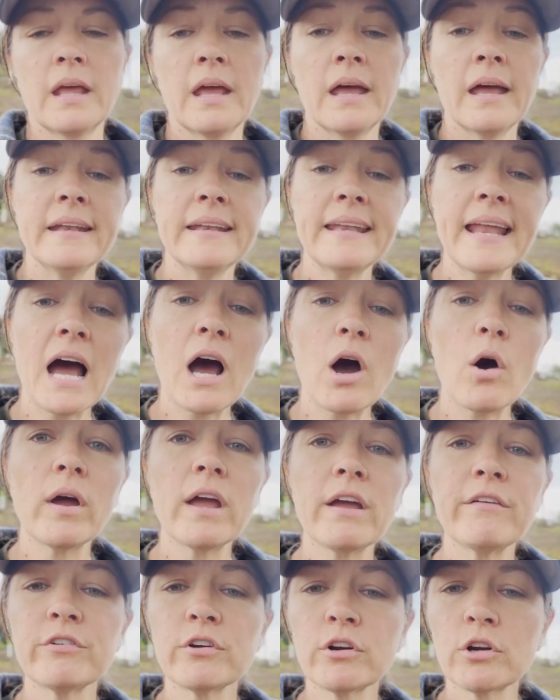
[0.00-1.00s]
Now,
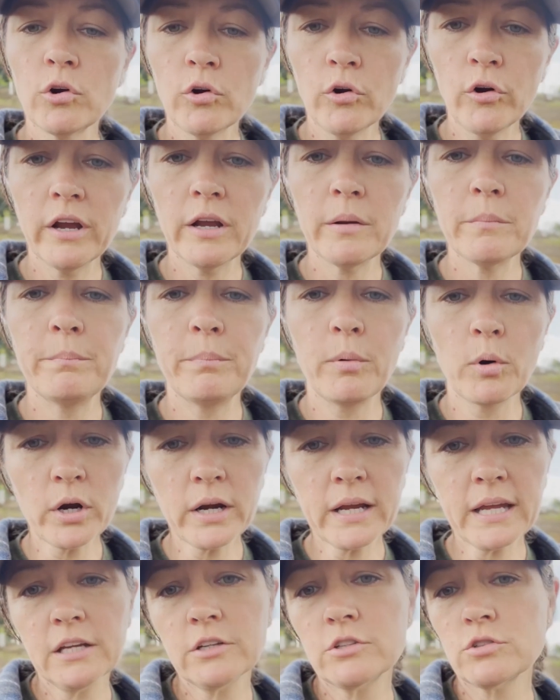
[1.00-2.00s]
if you're growing
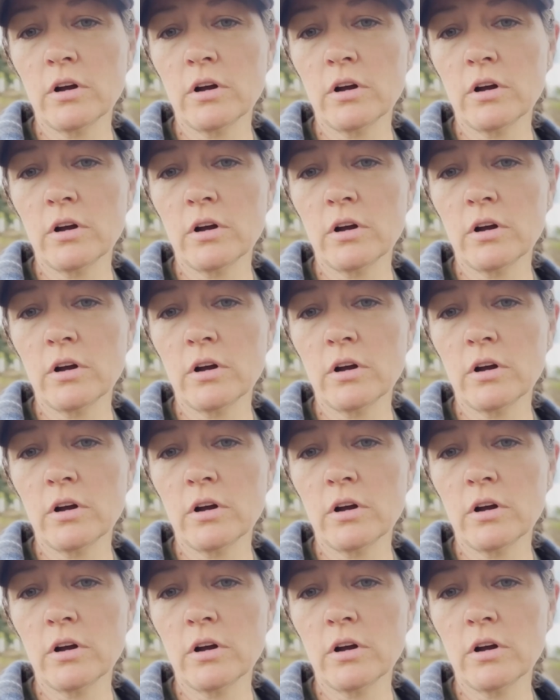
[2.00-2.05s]
Borky